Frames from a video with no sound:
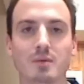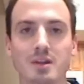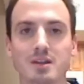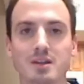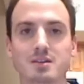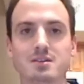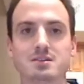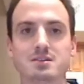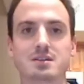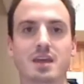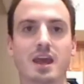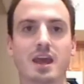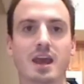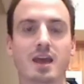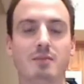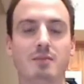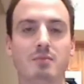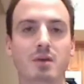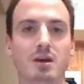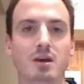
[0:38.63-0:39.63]
into this
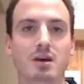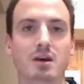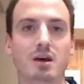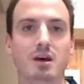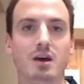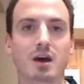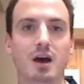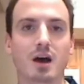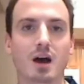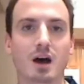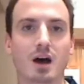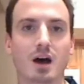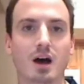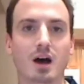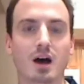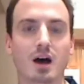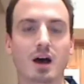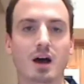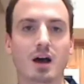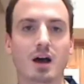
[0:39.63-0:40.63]
game,
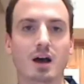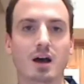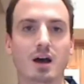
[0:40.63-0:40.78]
I